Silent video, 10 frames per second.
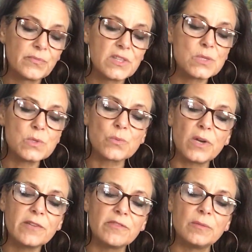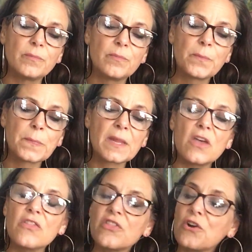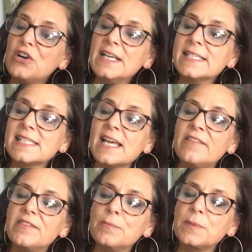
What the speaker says: This was one of them. 37